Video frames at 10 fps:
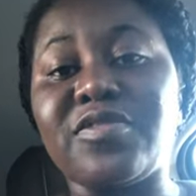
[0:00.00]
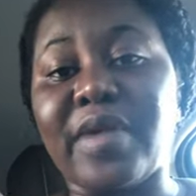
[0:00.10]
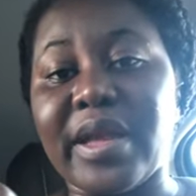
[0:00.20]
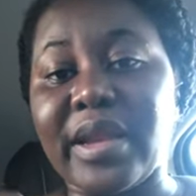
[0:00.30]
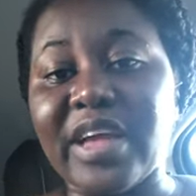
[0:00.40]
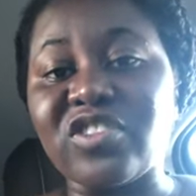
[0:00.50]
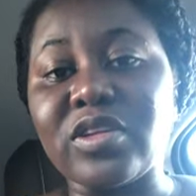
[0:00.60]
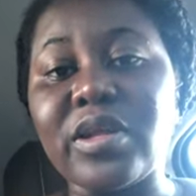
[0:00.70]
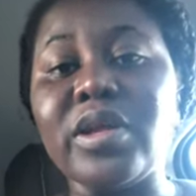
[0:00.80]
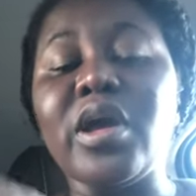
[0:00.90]

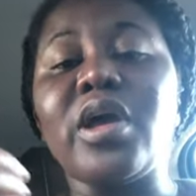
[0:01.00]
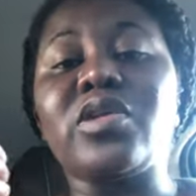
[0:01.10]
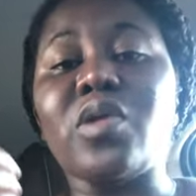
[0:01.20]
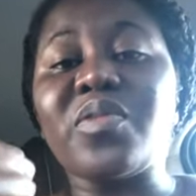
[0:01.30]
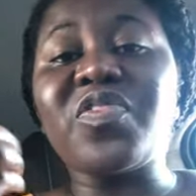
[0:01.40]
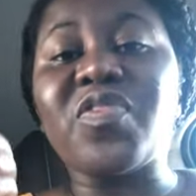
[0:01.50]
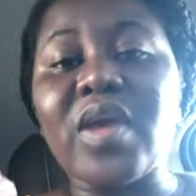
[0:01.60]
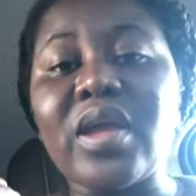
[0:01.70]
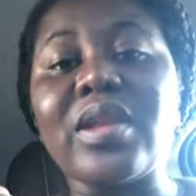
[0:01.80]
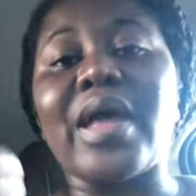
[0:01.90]
financially, don't
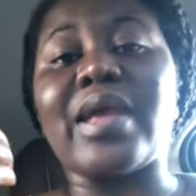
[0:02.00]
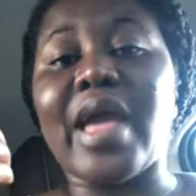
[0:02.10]
think that